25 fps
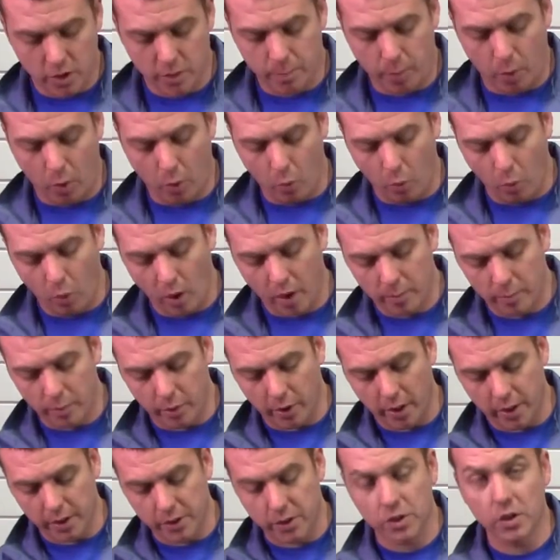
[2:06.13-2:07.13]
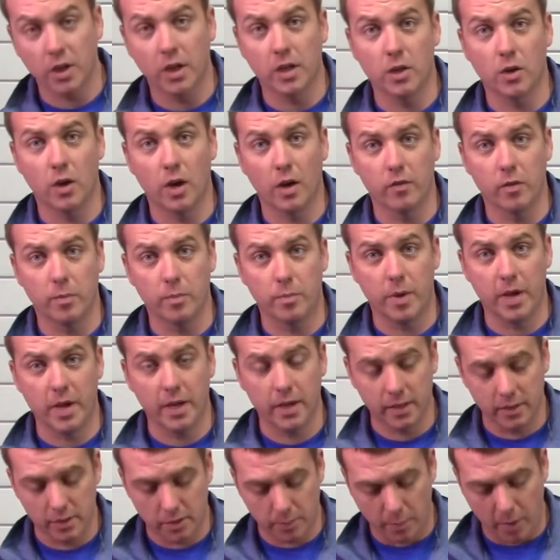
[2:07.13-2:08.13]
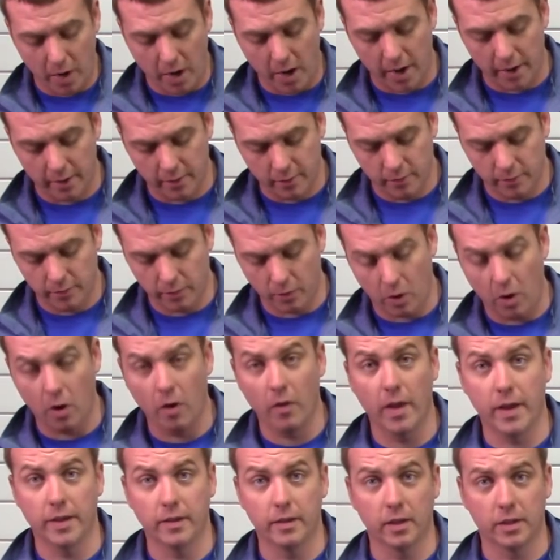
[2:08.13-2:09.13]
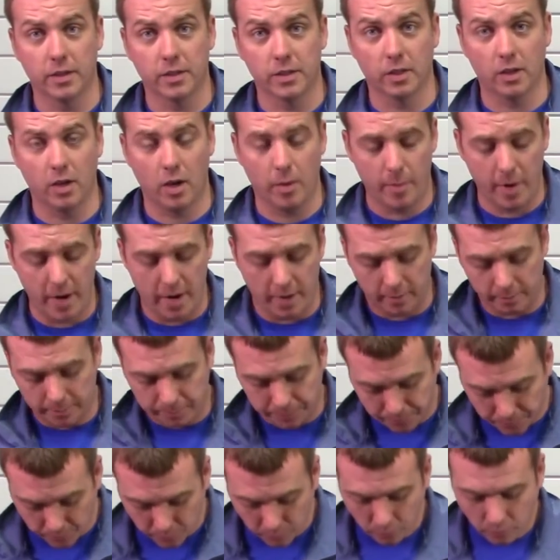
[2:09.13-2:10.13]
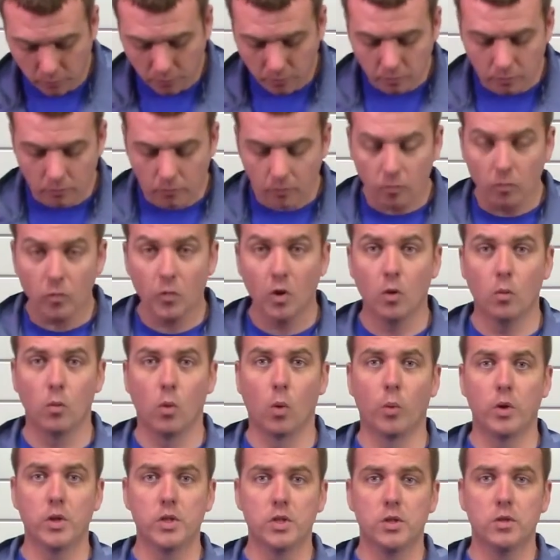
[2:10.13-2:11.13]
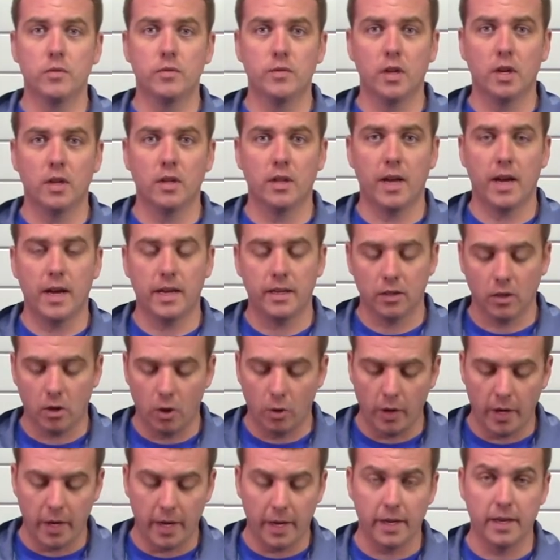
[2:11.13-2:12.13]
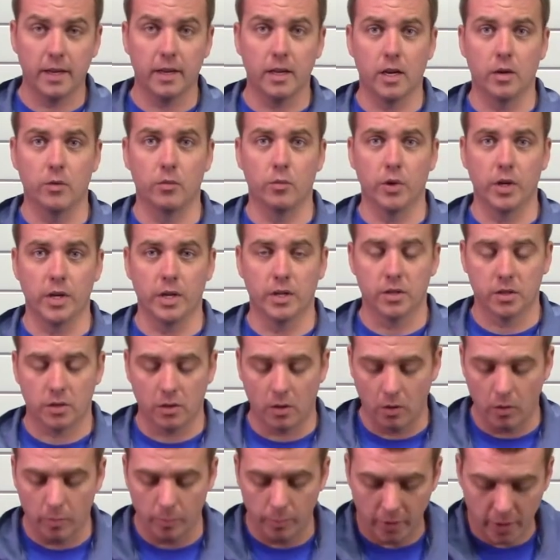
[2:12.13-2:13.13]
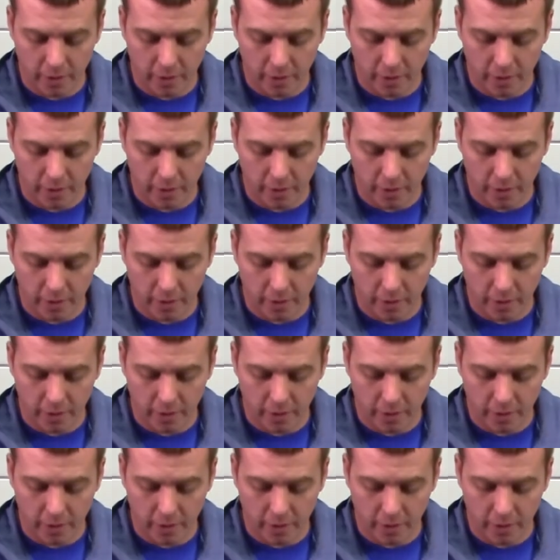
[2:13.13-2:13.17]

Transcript: just pull 1 brush and you have a big spot for all that dust to come out. Well, once you've done that, go ahead and reinstall the